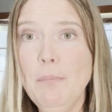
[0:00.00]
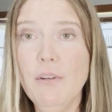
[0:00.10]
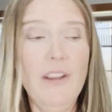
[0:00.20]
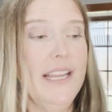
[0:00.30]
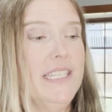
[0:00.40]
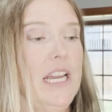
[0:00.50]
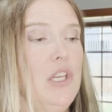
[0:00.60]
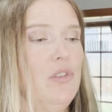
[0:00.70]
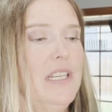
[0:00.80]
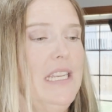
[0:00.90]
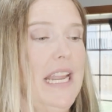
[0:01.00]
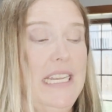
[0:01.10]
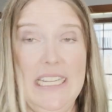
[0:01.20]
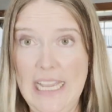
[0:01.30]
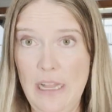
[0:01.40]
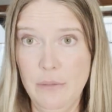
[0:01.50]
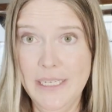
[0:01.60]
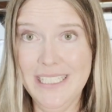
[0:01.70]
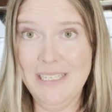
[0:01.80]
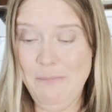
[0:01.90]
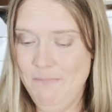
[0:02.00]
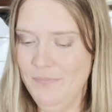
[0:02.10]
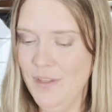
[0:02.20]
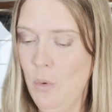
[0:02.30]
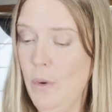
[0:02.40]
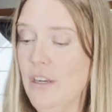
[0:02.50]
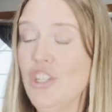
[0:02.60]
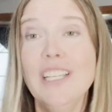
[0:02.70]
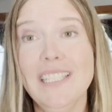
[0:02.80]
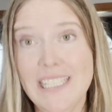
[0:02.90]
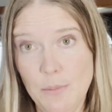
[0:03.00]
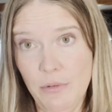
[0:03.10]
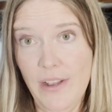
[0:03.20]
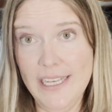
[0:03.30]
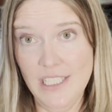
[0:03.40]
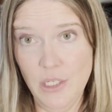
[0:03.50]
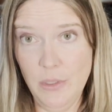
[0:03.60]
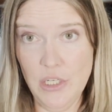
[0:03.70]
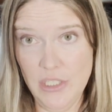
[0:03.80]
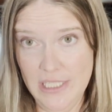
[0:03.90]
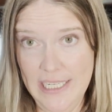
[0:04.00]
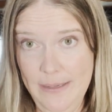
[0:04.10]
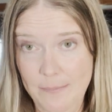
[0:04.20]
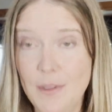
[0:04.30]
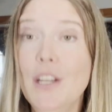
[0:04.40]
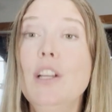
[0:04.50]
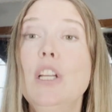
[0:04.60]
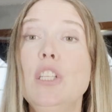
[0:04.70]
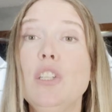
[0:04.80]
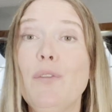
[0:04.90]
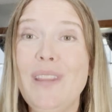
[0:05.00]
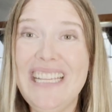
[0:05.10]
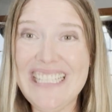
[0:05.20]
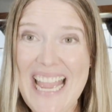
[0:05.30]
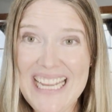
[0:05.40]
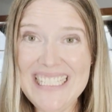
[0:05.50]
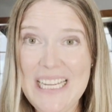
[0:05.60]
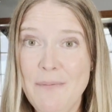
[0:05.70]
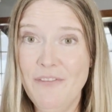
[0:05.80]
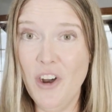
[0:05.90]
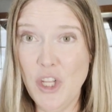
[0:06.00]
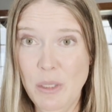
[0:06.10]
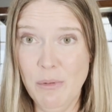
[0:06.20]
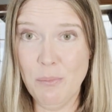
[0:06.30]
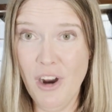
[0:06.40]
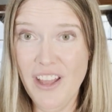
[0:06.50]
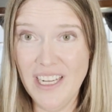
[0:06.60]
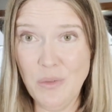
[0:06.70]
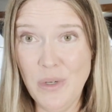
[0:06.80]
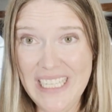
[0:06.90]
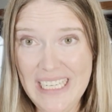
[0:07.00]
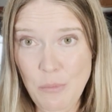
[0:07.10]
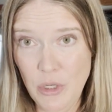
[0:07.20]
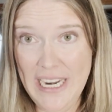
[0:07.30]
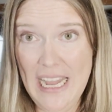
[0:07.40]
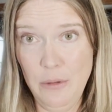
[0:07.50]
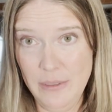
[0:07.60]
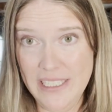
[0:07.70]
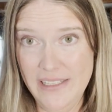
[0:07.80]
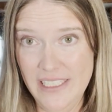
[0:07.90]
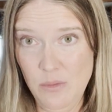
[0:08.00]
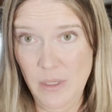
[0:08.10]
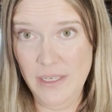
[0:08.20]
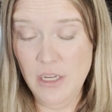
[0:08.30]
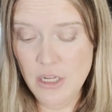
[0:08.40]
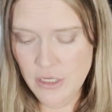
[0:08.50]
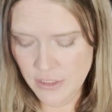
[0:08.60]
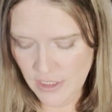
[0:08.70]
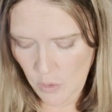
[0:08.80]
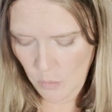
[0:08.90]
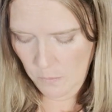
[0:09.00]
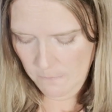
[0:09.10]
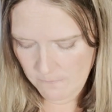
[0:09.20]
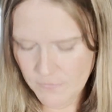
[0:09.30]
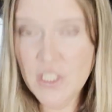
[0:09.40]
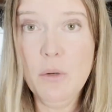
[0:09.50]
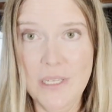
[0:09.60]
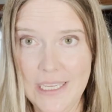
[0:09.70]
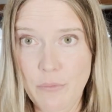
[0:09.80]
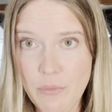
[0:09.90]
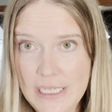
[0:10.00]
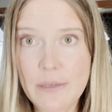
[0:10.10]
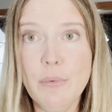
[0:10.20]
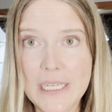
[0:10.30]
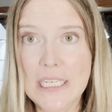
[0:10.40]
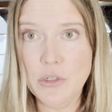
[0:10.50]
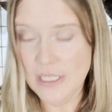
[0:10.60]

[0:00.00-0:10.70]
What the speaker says: provides 190 calories, where Justin's provides 210. So for the exact same volume of product, we're getting more calories in this one. So again, read your